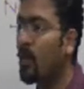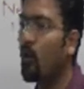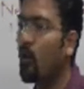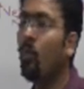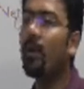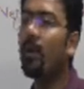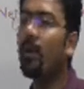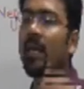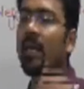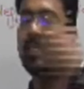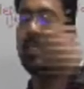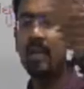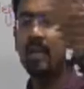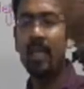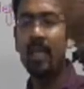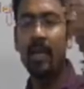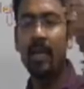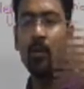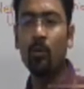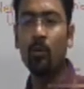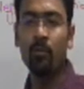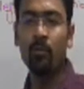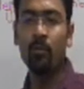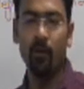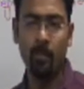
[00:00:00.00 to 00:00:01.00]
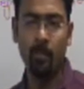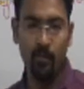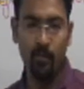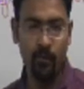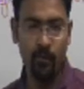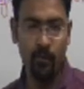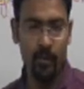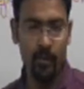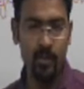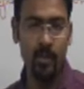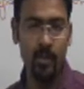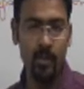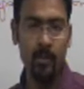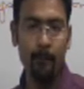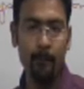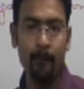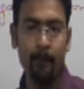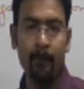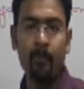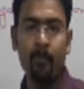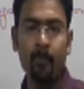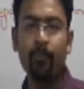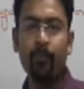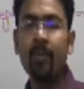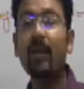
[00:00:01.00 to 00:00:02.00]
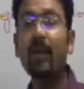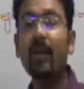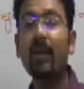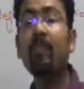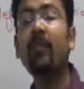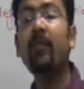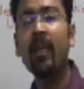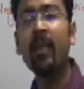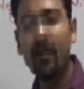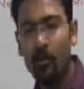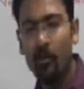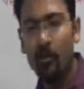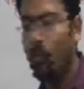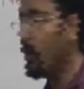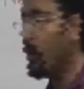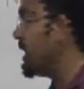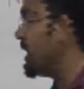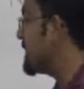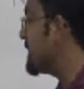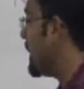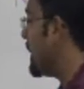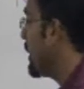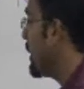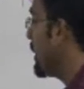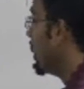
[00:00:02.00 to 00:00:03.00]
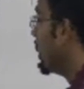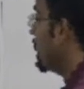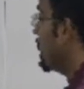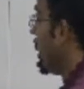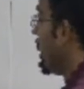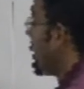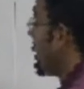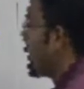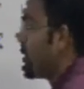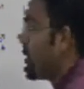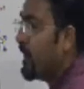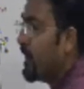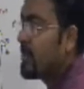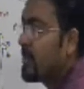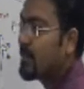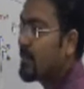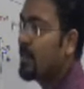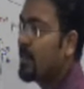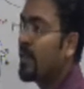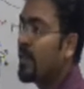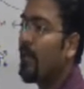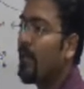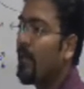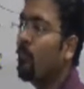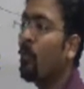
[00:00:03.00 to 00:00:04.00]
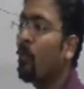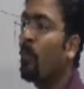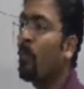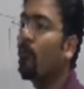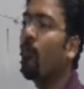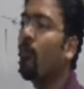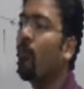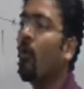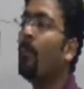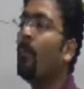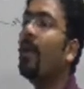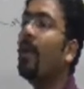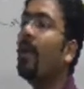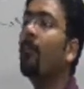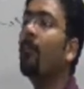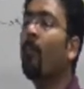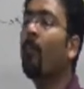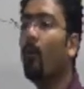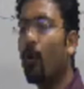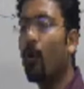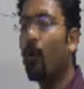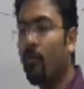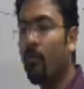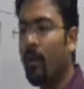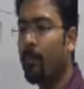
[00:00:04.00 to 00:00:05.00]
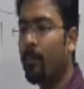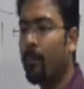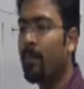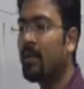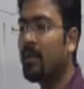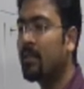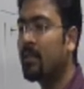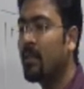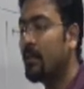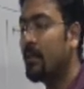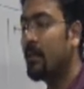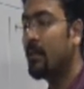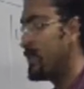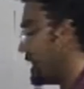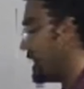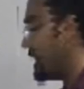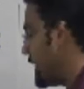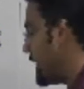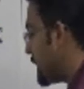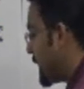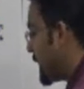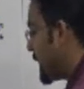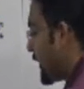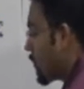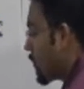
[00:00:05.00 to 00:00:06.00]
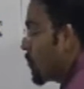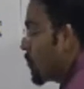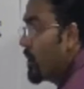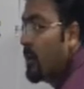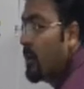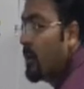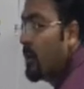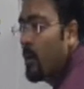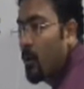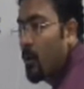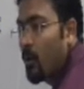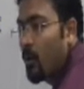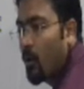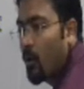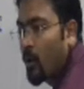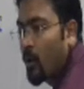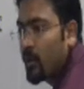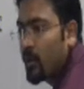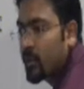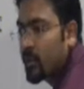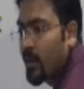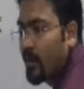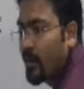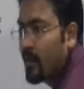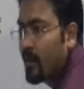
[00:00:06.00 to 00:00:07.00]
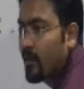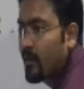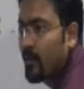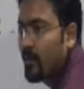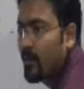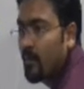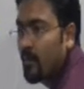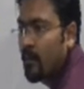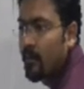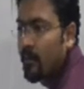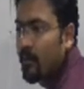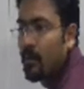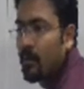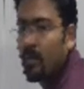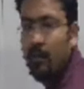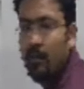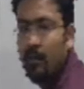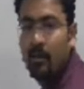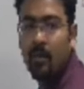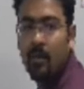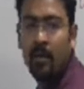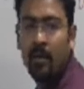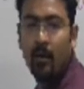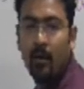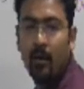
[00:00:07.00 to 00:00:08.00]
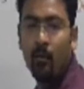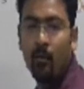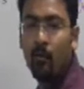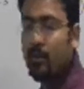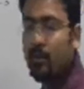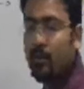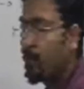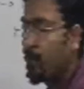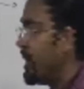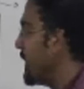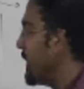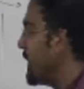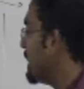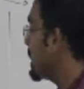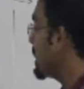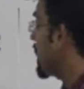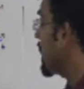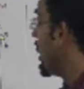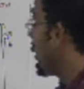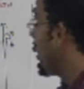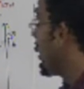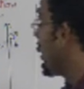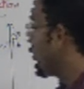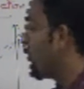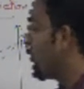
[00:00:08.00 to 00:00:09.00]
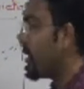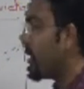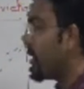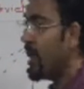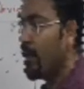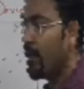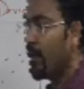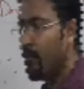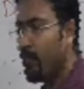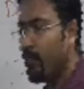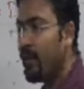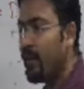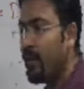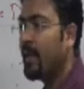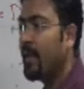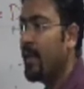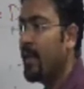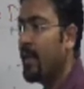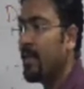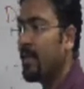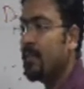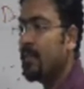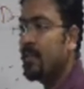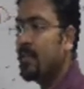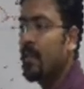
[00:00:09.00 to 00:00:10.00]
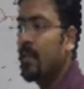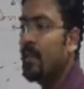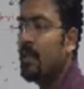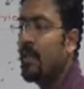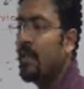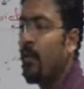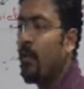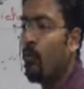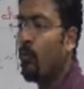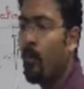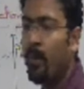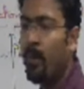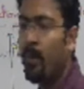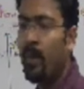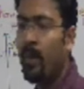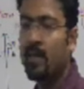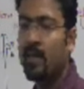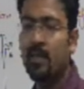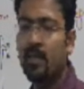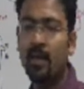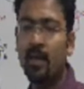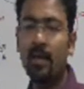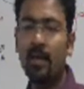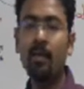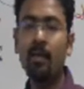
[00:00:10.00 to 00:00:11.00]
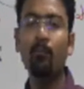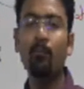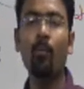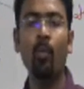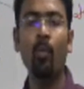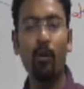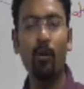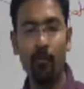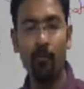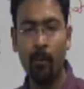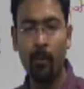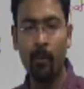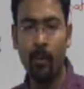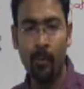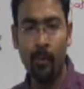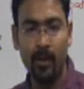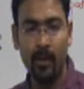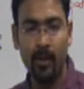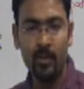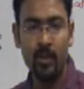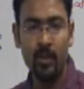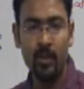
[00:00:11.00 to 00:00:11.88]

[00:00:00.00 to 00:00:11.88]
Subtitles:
easily into the vapor phase. If they can go easily into the vapor phase, they would be forming more vapors than they could originally. Which means for every case, they would be exerting more vapor pressure.